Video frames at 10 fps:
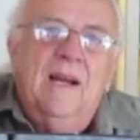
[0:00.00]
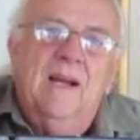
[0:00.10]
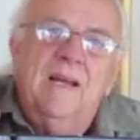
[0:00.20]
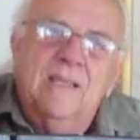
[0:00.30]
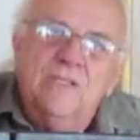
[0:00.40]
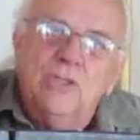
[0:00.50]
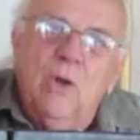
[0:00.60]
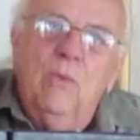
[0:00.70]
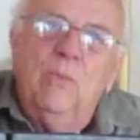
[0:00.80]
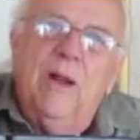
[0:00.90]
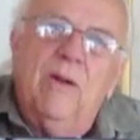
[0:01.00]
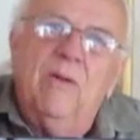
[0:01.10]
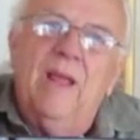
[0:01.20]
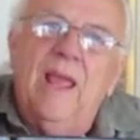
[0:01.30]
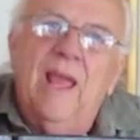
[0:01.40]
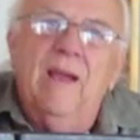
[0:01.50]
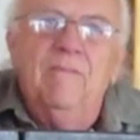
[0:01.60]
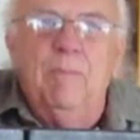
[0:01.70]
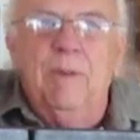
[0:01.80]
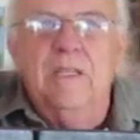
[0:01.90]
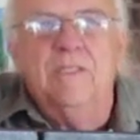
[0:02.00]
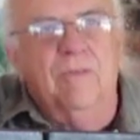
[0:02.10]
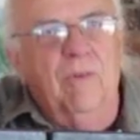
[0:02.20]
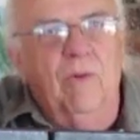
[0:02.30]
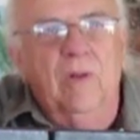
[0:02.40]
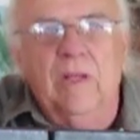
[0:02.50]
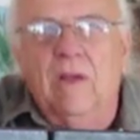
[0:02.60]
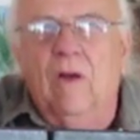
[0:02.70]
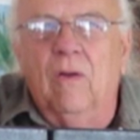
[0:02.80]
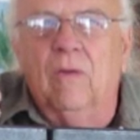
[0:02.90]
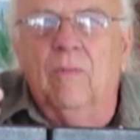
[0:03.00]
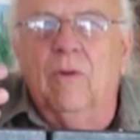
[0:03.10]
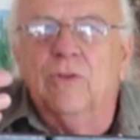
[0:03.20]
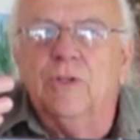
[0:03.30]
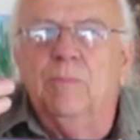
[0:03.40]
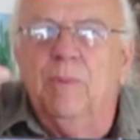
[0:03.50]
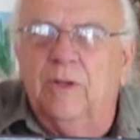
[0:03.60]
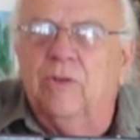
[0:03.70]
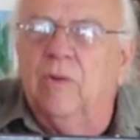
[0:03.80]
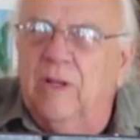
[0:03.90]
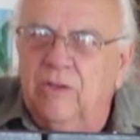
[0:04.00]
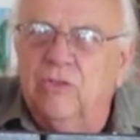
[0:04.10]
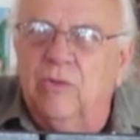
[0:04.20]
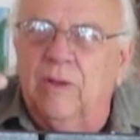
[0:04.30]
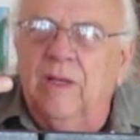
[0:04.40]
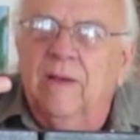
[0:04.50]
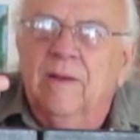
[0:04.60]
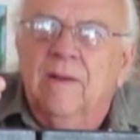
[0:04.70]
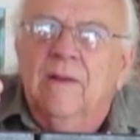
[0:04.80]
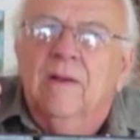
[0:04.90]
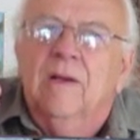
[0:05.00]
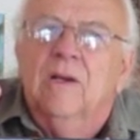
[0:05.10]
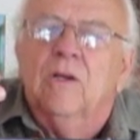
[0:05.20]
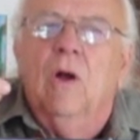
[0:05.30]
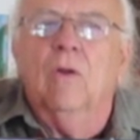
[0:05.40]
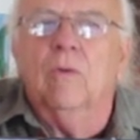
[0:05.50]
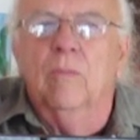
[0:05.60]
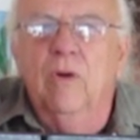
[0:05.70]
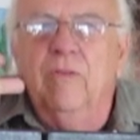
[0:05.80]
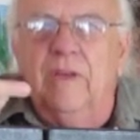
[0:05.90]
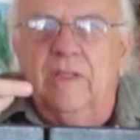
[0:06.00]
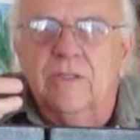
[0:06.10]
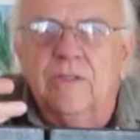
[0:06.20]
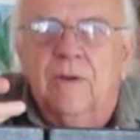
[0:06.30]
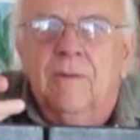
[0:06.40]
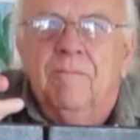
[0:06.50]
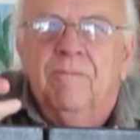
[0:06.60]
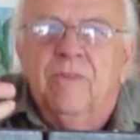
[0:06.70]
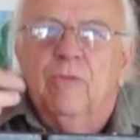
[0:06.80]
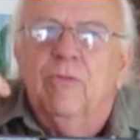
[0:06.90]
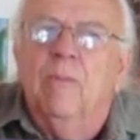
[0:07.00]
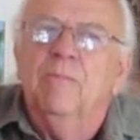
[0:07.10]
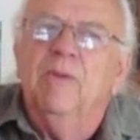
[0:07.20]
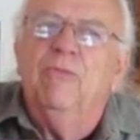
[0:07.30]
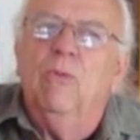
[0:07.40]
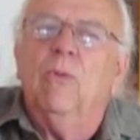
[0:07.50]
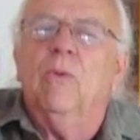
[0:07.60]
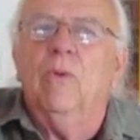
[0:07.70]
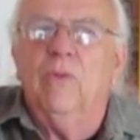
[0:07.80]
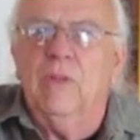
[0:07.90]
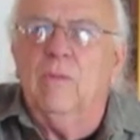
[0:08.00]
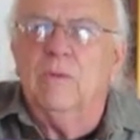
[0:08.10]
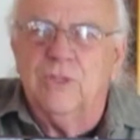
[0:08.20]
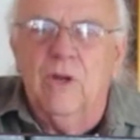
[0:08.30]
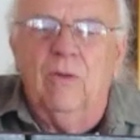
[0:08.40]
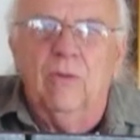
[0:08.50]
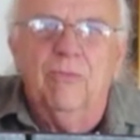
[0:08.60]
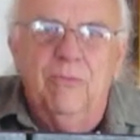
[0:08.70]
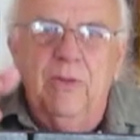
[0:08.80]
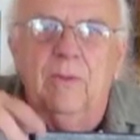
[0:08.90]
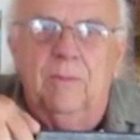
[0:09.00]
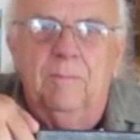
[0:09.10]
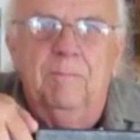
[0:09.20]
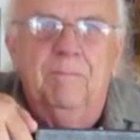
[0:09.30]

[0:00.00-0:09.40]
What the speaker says: It's so rare to have a piece of early color motion picture history. Color movies from before there was color film.